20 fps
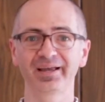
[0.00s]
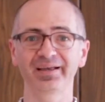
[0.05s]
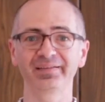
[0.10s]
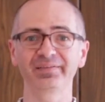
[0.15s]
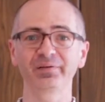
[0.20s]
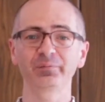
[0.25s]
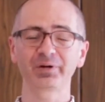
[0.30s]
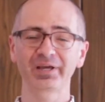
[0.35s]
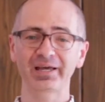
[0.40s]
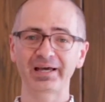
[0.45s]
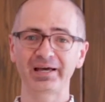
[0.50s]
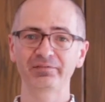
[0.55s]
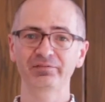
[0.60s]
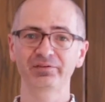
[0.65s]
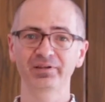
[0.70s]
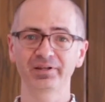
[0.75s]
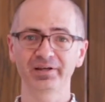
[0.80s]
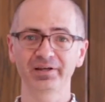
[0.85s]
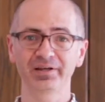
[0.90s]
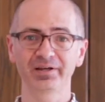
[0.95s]
And then we
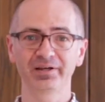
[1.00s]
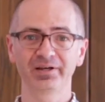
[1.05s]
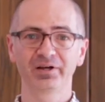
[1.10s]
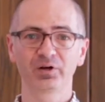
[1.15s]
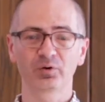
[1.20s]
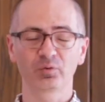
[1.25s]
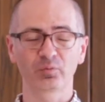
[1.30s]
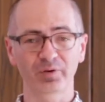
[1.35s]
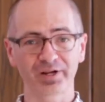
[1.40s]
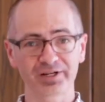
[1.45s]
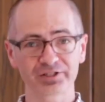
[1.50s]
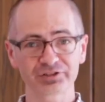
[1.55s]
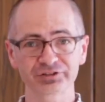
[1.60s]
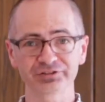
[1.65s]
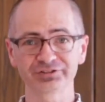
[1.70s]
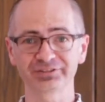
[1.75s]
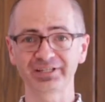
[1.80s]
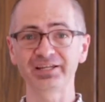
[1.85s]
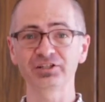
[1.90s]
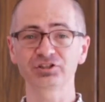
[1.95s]
have the
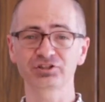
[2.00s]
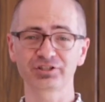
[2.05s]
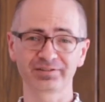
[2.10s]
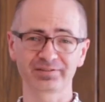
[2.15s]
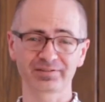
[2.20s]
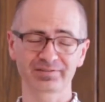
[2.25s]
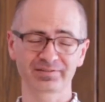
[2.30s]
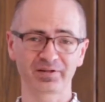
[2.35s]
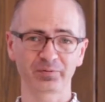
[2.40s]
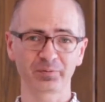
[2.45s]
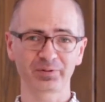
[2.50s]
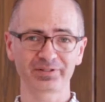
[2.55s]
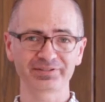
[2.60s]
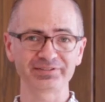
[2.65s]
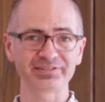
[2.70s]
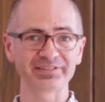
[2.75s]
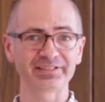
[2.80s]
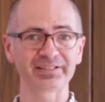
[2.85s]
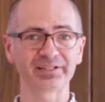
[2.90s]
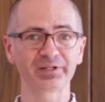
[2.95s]
racial tensions that we
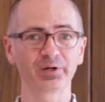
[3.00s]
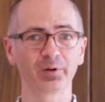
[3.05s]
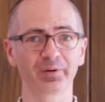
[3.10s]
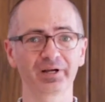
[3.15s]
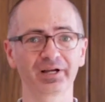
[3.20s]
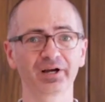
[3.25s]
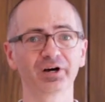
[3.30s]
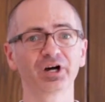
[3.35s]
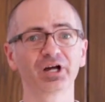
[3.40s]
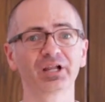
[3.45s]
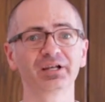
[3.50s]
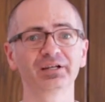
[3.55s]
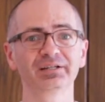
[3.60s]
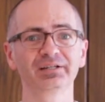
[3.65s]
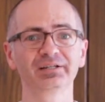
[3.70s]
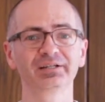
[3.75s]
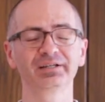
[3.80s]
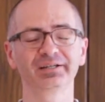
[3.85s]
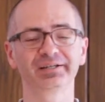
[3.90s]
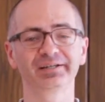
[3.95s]
see going on
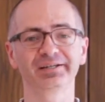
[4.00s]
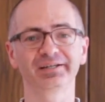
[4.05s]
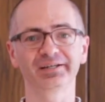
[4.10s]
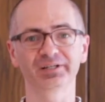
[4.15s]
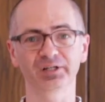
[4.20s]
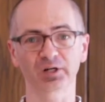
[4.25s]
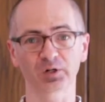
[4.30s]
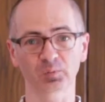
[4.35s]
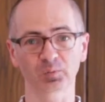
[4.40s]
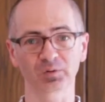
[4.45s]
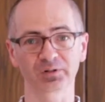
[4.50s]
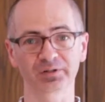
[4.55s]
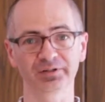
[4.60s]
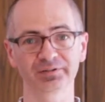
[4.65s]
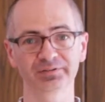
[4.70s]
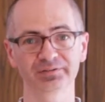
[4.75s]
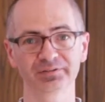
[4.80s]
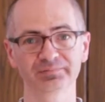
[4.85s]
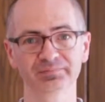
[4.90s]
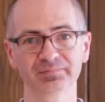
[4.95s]
in our
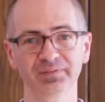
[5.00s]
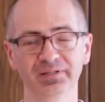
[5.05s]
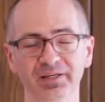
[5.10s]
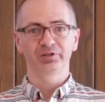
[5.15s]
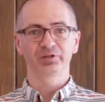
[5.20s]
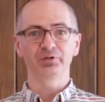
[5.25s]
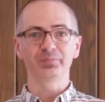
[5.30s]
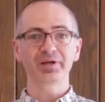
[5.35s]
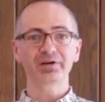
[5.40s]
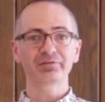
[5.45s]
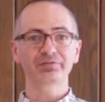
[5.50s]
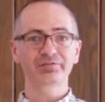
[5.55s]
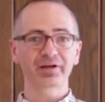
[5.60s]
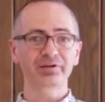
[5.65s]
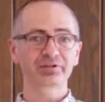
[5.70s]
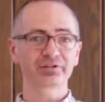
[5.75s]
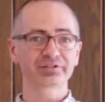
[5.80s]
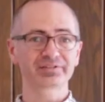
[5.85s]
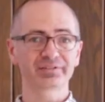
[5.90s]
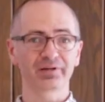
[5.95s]
world. You may have
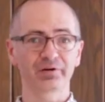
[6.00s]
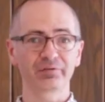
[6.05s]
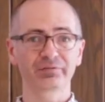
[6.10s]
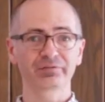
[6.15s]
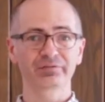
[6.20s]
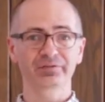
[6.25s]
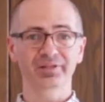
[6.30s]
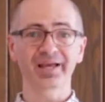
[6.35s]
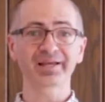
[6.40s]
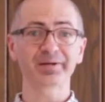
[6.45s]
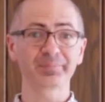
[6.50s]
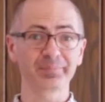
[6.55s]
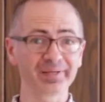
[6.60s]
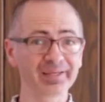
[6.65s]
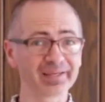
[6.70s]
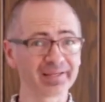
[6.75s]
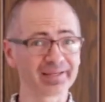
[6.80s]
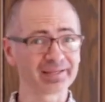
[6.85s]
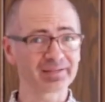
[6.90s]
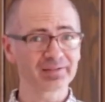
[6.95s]
found yourself, like
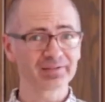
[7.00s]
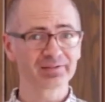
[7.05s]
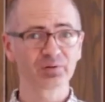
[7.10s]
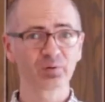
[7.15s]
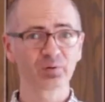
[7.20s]
me,